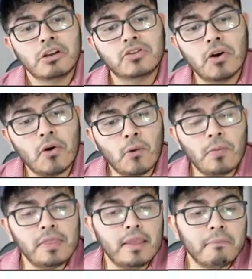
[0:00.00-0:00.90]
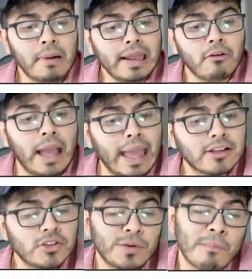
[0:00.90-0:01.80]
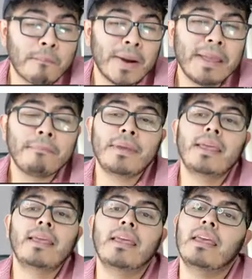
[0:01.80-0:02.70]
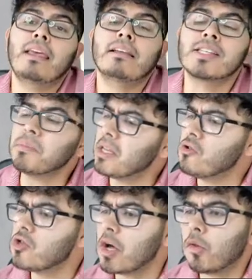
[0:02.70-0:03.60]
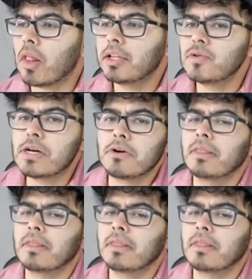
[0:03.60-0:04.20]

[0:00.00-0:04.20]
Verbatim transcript: So my answer might be something you don't like to hear.